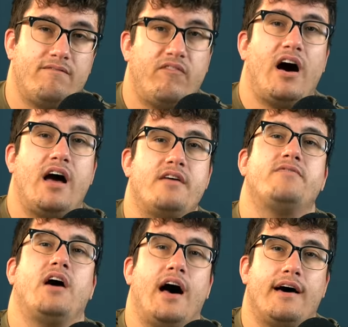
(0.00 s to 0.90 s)

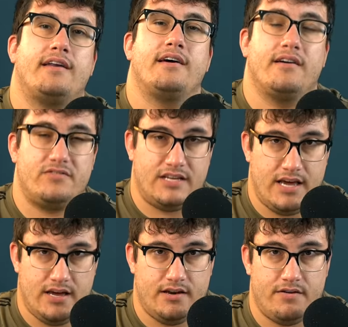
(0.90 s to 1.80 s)
five out of
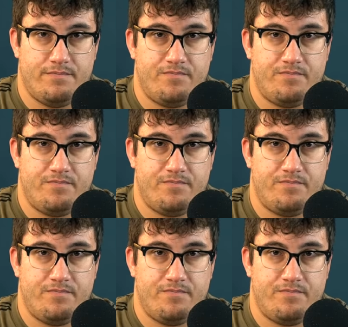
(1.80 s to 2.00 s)
ten.